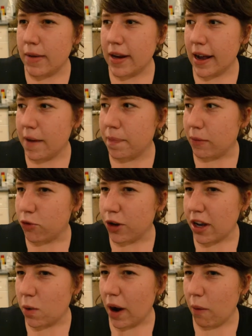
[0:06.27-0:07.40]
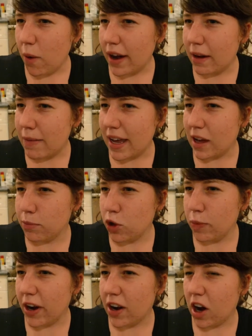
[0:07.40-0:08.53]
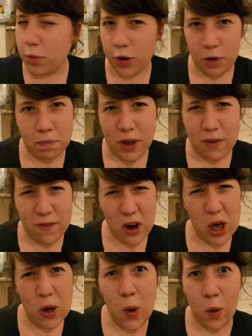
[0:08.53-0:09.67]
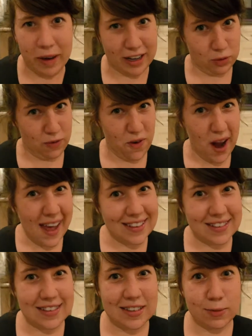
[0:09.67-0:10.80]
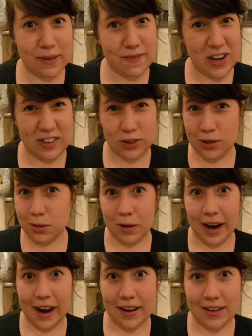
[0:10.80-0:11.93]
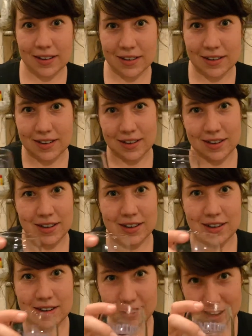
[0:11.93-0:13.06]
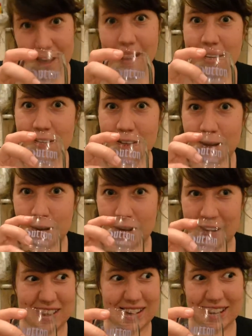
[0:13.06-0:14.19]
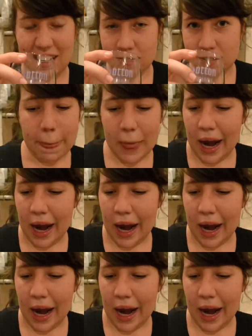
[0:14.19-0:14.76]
at night. I'm drinking white wine and making a blueberry cobbler. For you, because we're friends. It's what friends do, right? Yeah, I think yes.